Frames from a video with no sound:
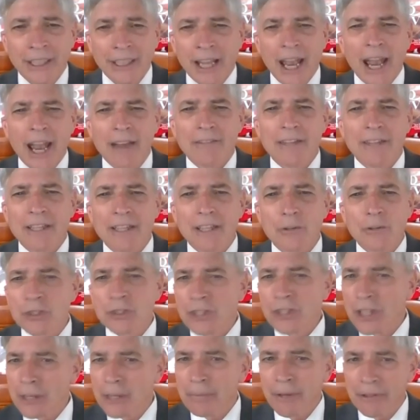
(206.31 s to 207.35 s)
Everything was
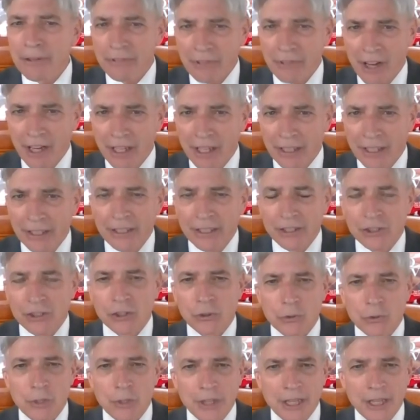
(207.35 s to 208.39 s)
going to be fine. This
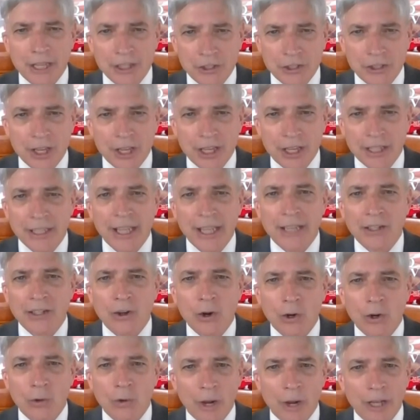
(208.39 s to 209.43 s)
is what they said, and they'd
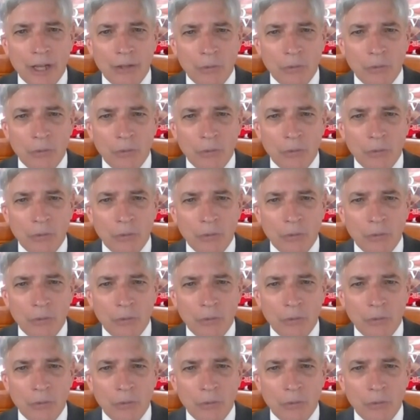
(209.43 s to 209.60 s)
go away.